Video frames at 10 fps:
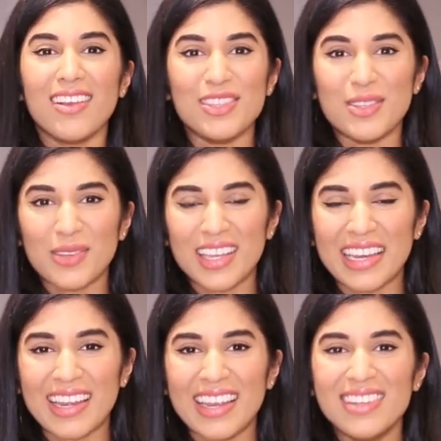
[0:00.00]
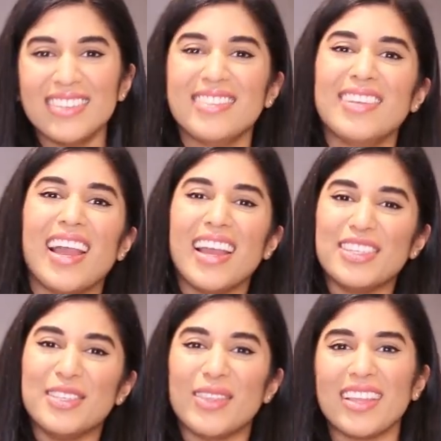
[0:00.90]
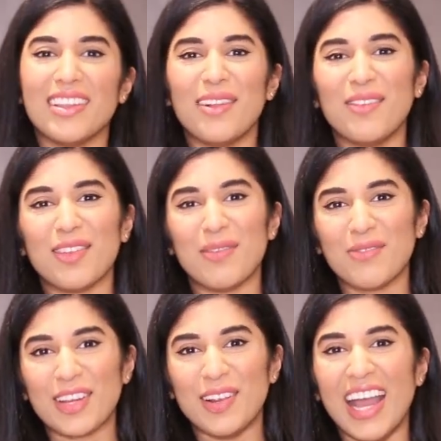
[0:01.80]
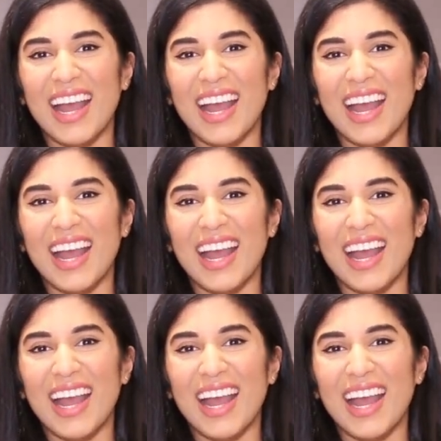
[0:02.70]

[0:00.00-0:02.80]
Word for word: zucchini, I had to do that little flip for you